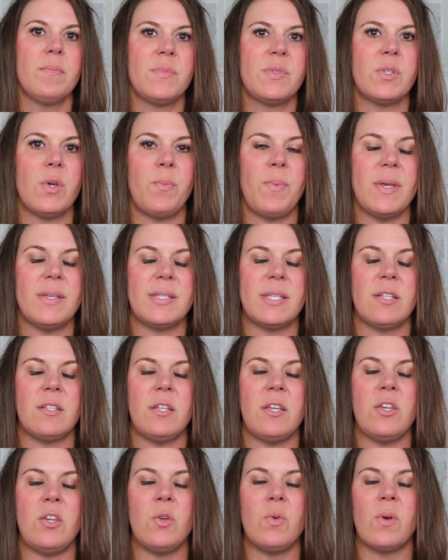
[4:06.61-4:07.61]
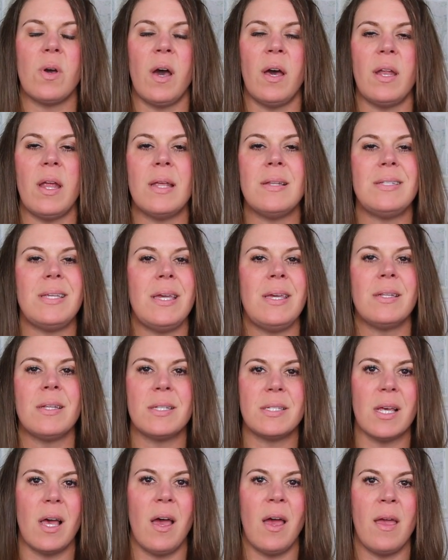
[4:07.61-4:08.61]
So basically you got a date and
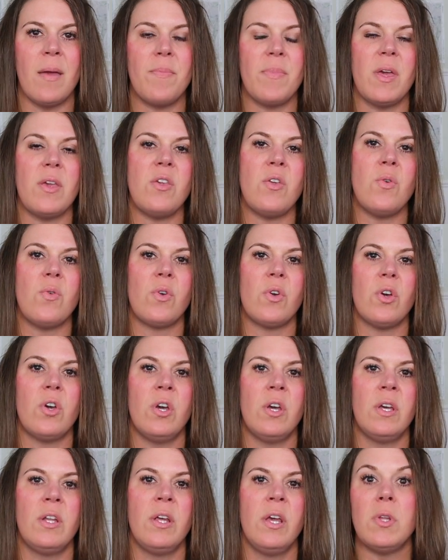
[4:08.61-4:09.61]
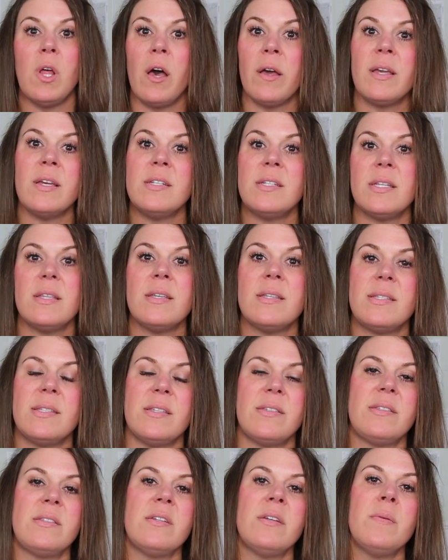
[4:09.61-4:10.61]
a time that you could log into the
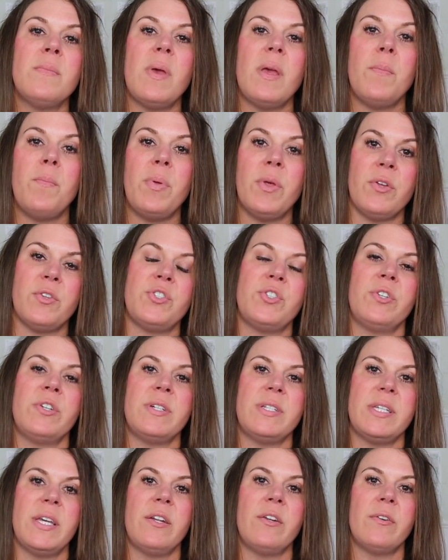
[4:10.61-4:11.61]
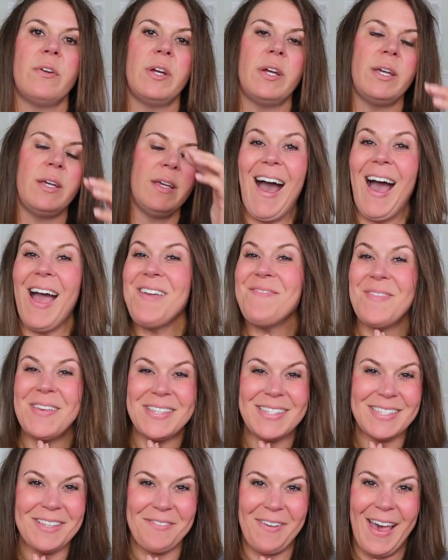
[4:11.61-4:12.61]
system and build your itinerary. I
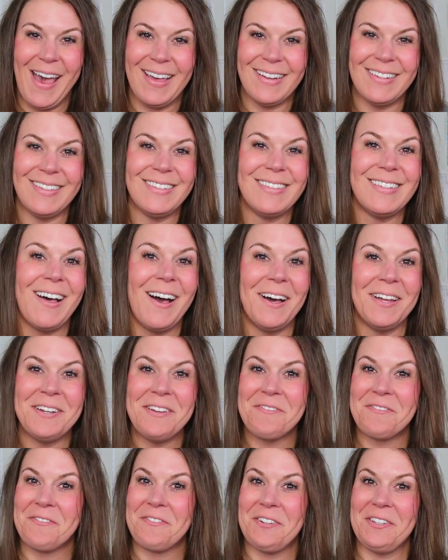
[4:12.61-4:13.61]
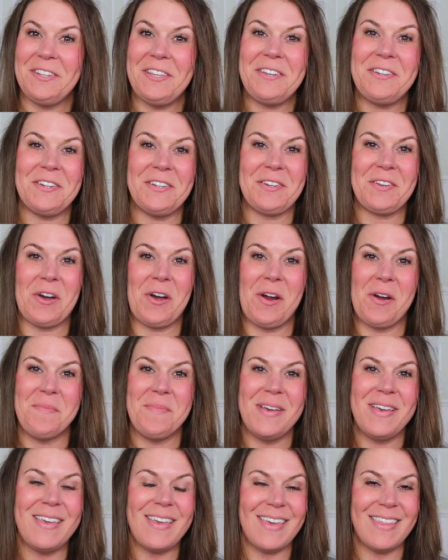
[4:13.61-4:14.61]
must have had a lot of really good
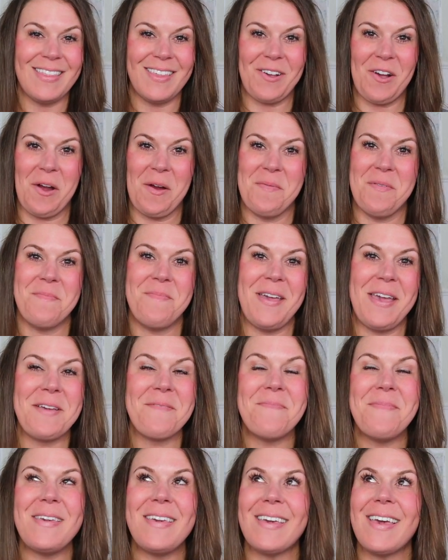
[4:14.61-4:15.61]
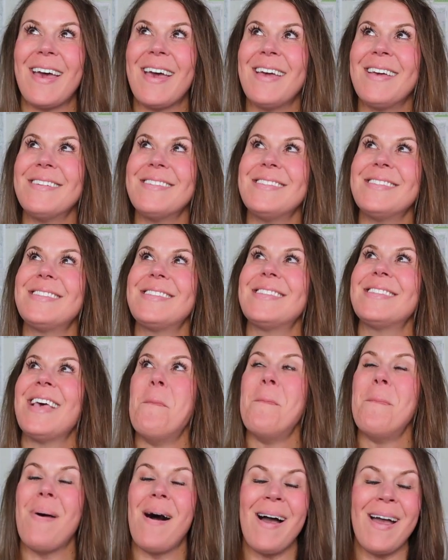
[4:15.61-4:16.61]
karma in the karma bank because
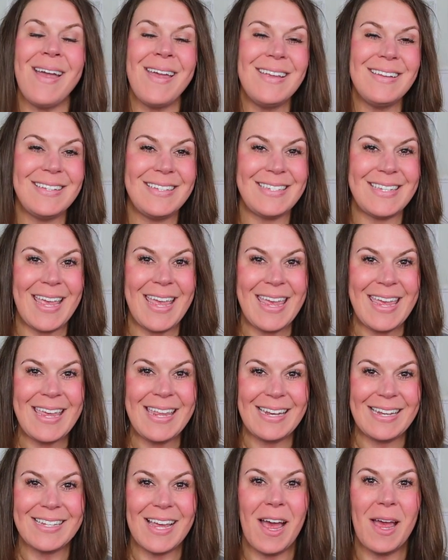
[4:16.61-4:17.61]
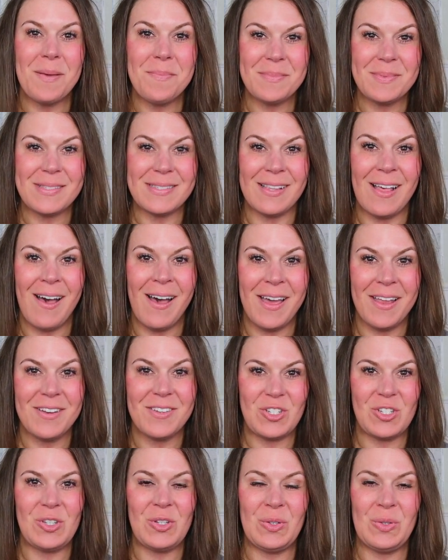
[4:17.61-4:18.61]
my date time slot
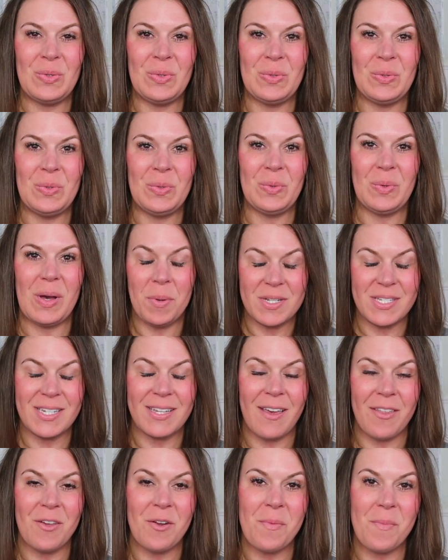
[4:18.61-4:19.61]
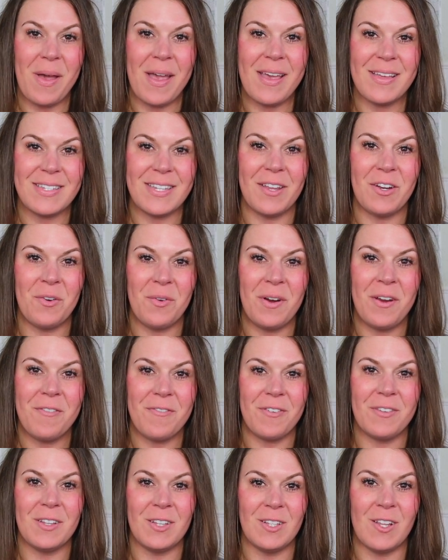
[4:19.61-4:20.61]
to put together my itinerary
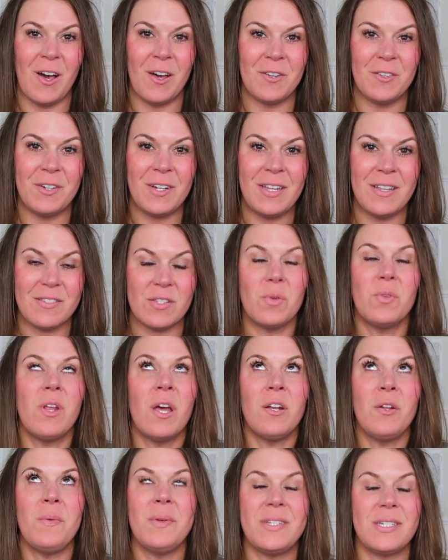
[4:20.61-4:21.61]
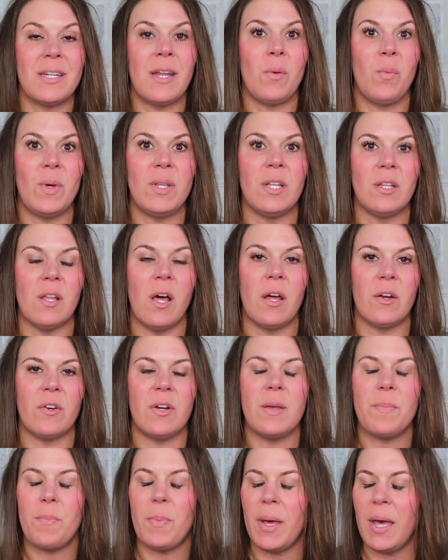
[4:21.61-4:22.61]
for the lottery. So not only did I win the
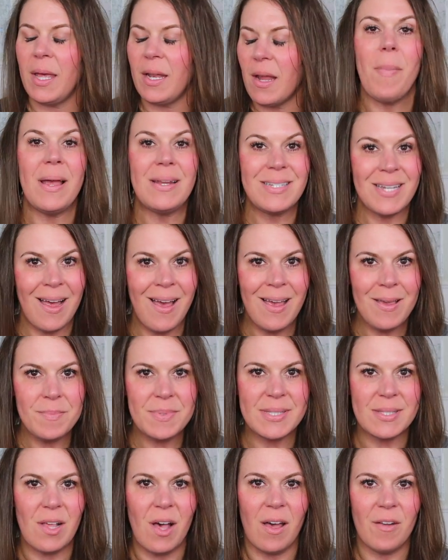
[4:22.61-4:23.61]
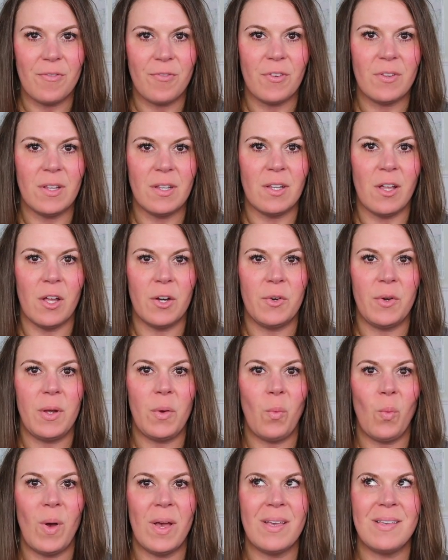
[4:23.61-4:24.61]
lottery, but my time slot for the
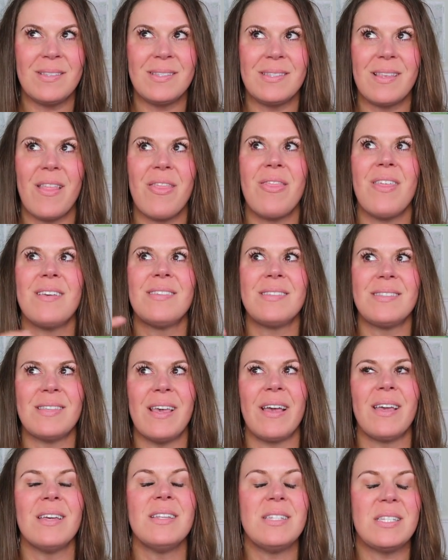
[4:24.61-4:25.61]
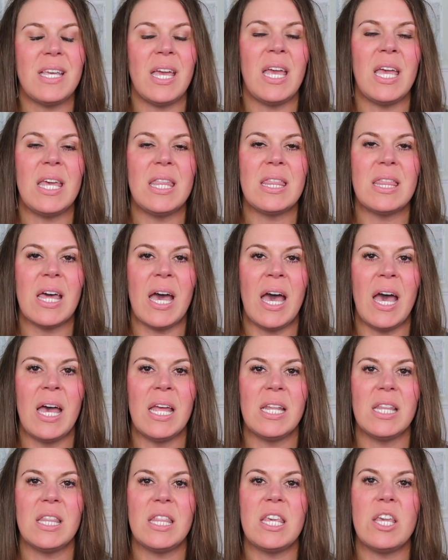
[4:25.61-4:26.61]
lottery was the second day
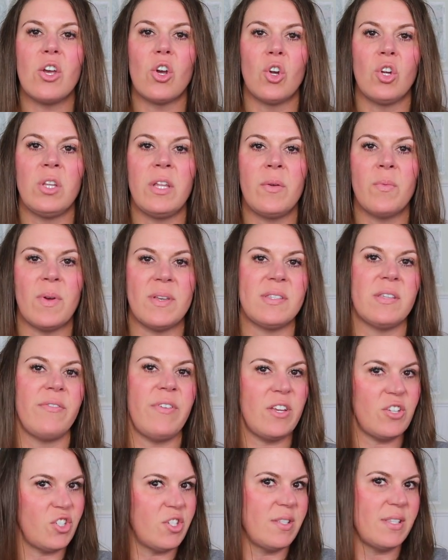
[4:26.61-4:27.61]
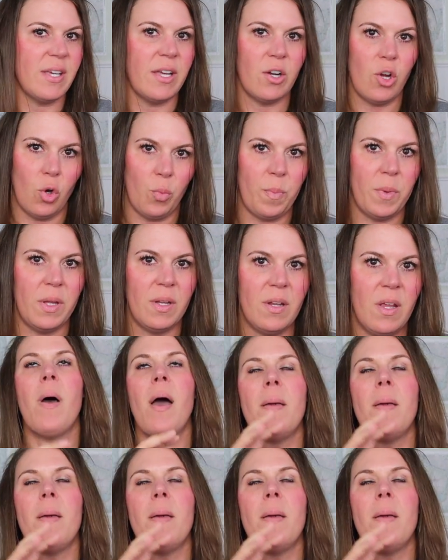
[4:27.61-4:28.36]
that the early reservations had opened.